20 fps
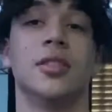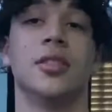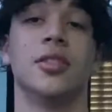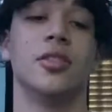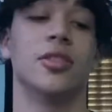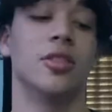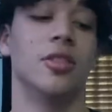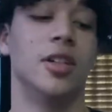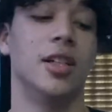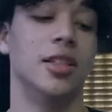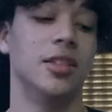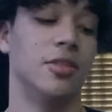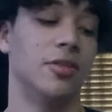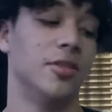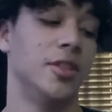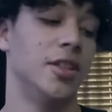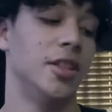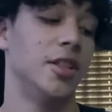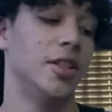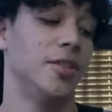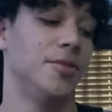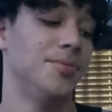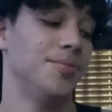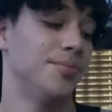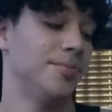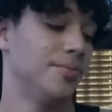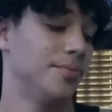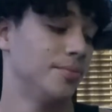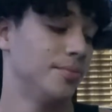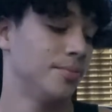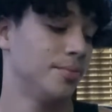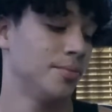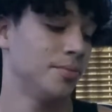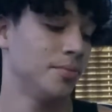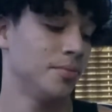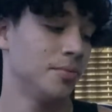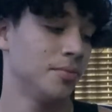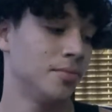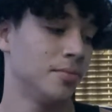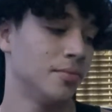So as I was saying,
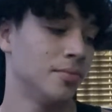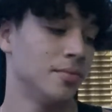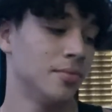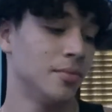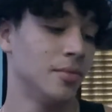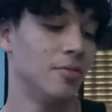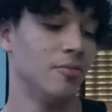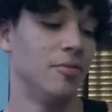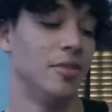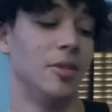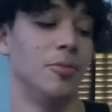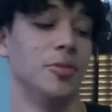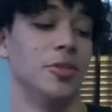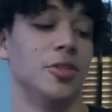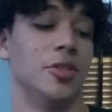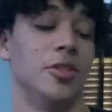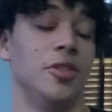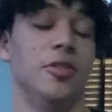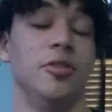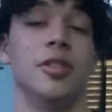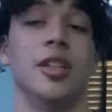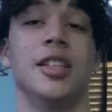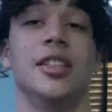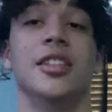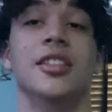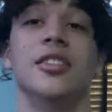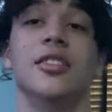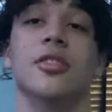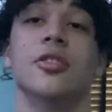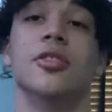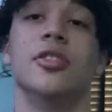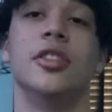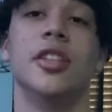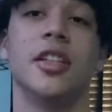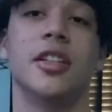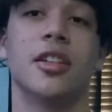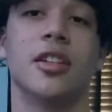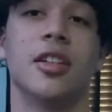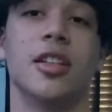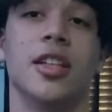I'm gonna show you like this little
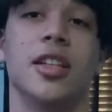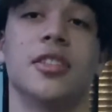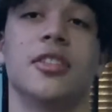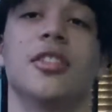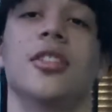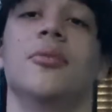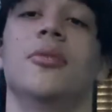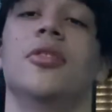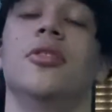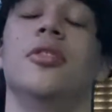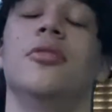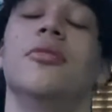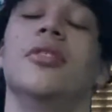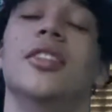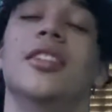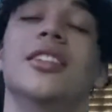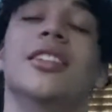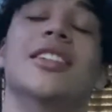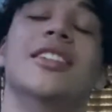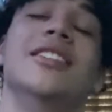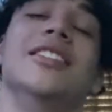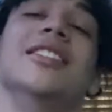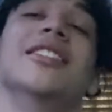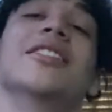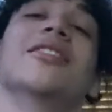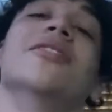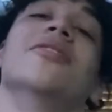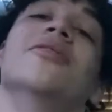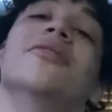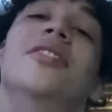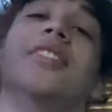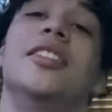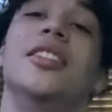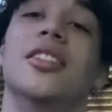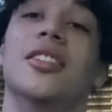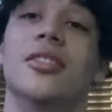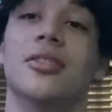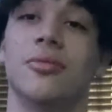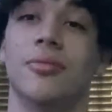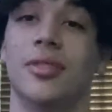sneaker collection. I'm the only one that does these little
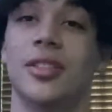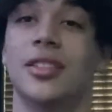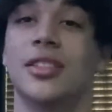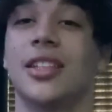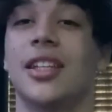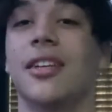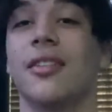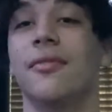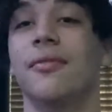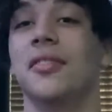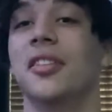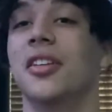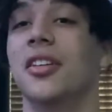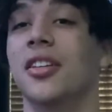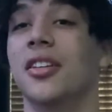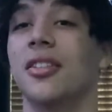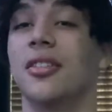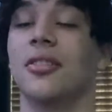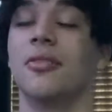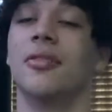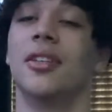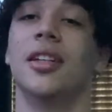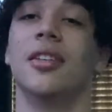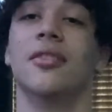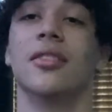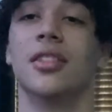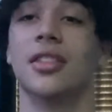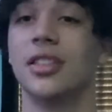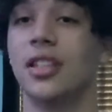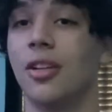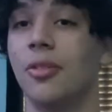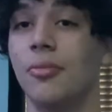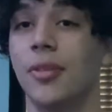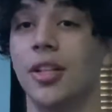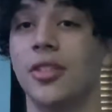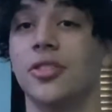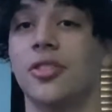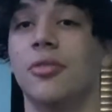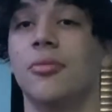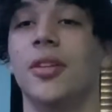videos where it's like a vlog or whatever. Cause I don't
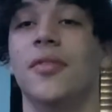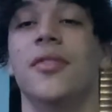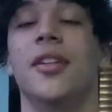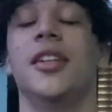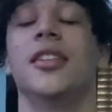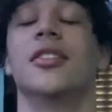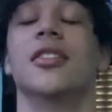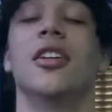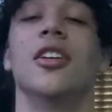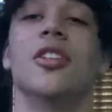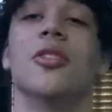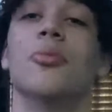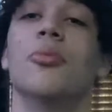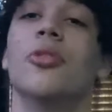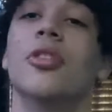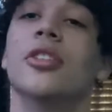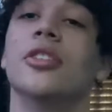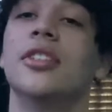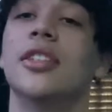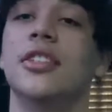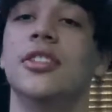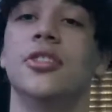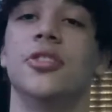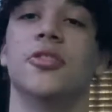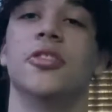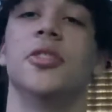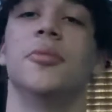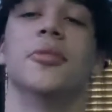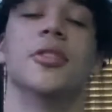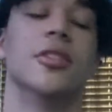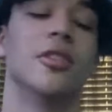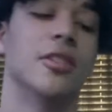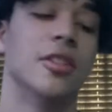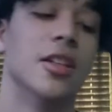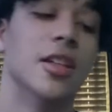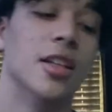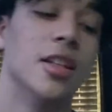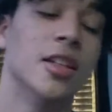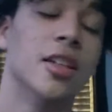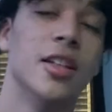mind showing my face. The other boys, they stream and all
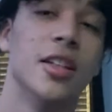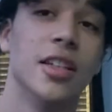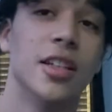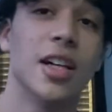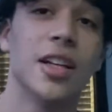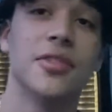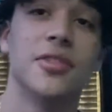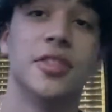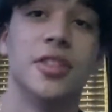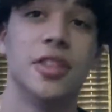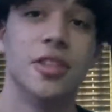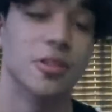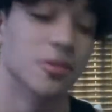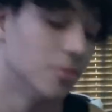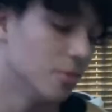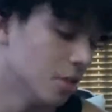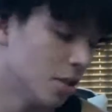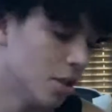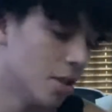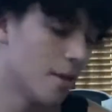that. Y'all seen them.